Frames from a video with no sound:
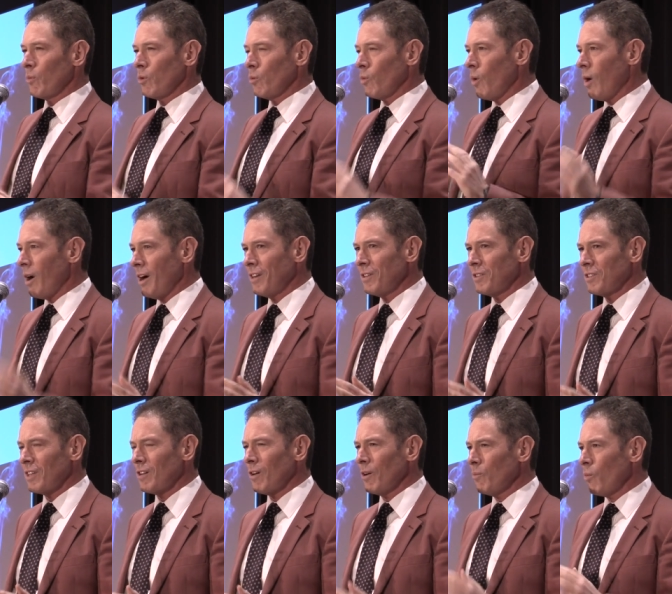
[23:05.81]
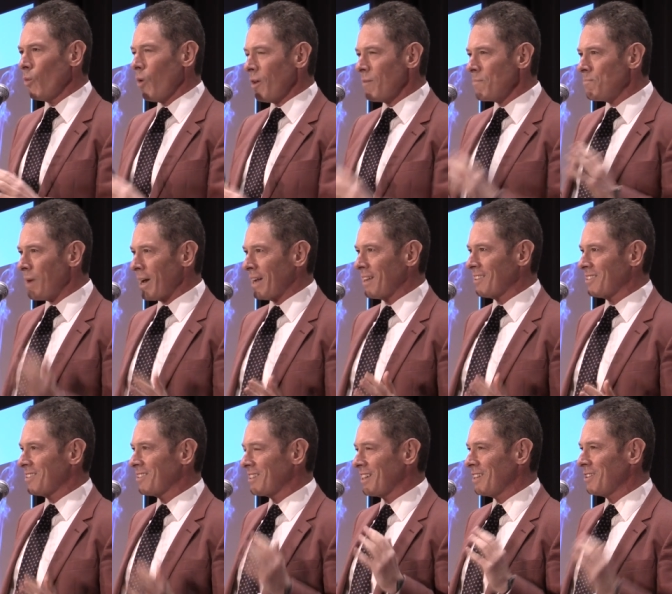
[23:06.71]
well, why do you say, on what
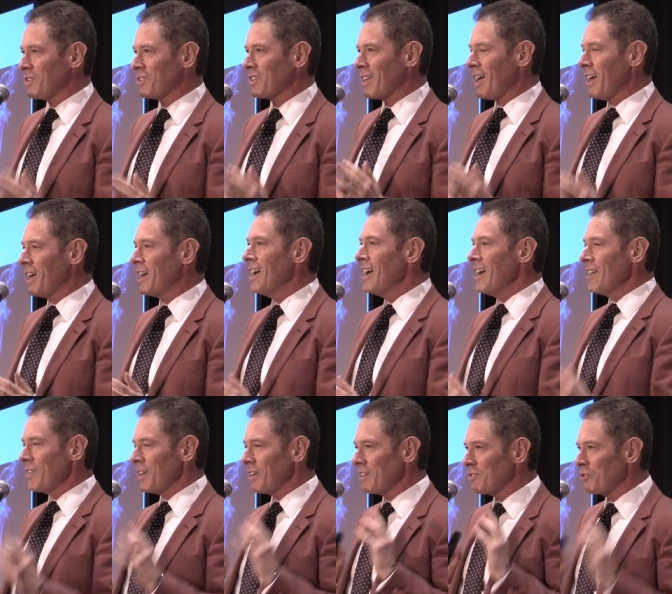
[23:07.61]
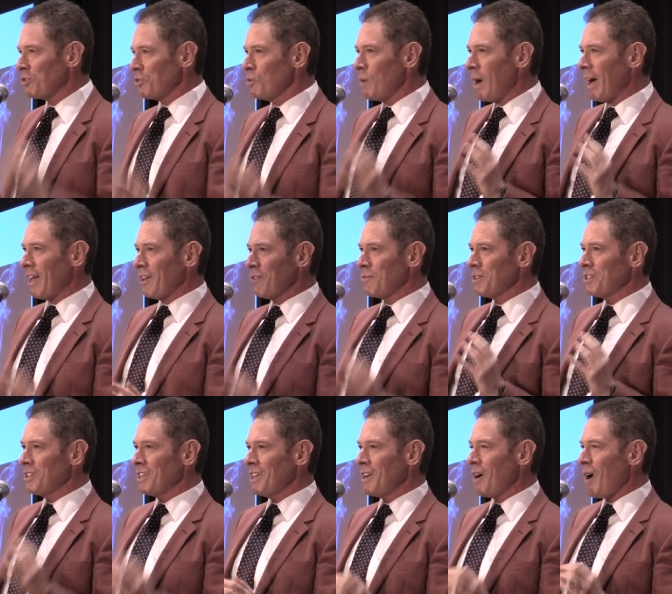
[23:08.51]
basis can you say that a 200
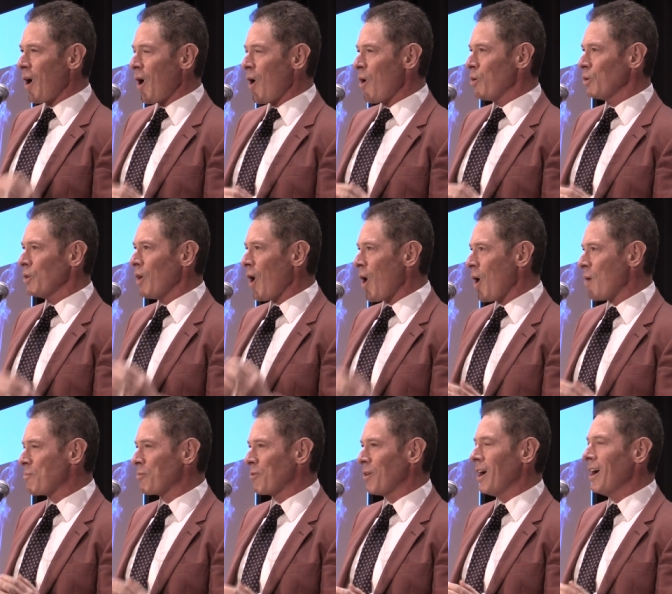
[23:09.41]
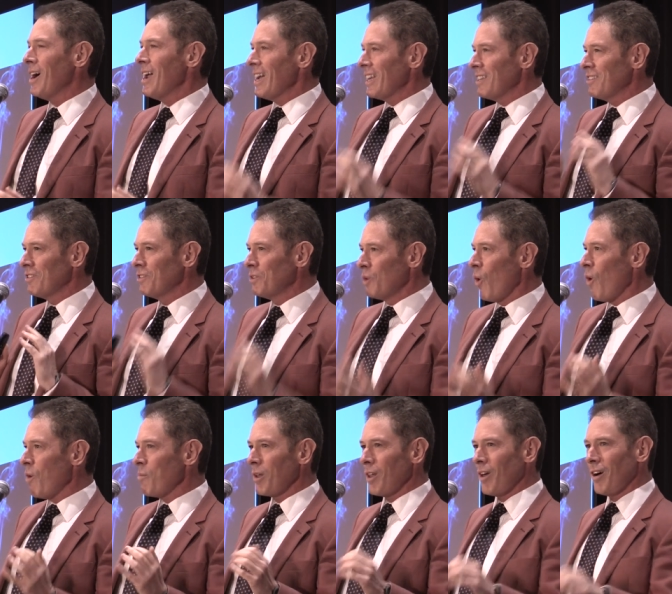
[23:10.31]
year old opera is
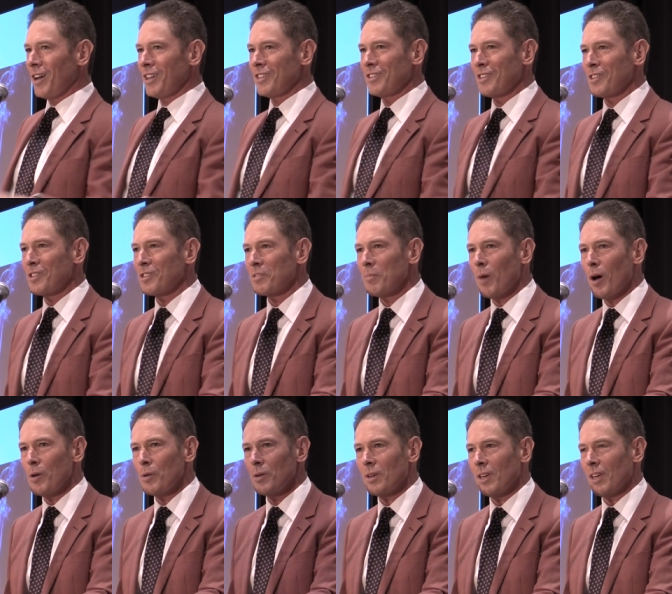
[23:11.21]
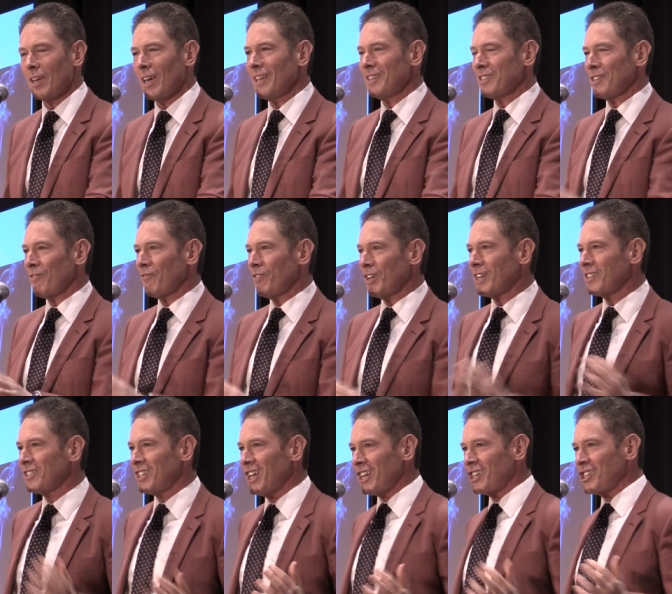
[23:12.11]
normalizing smoking? It's a
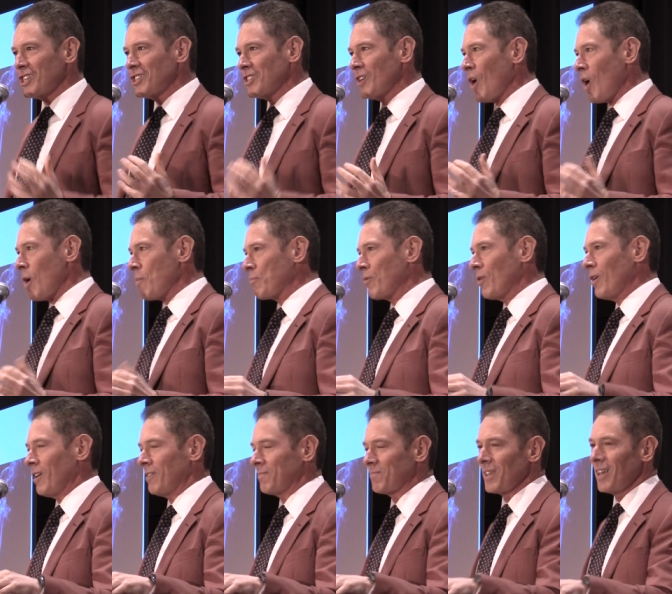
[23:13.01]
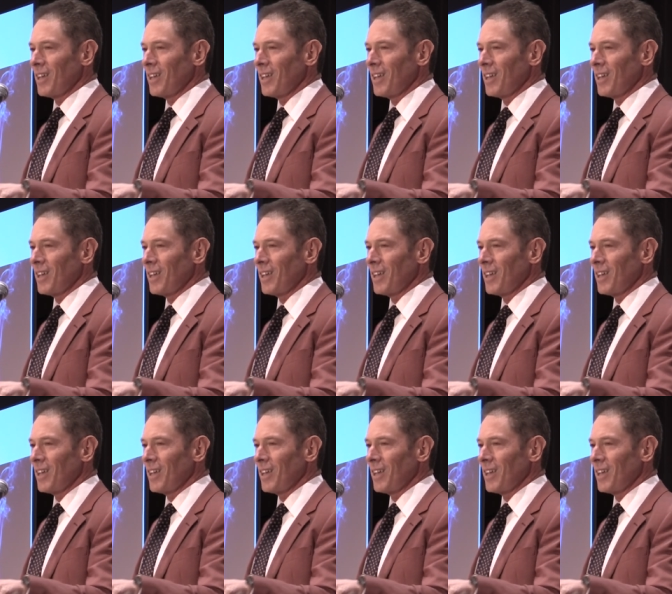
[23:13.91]
fictitious opera.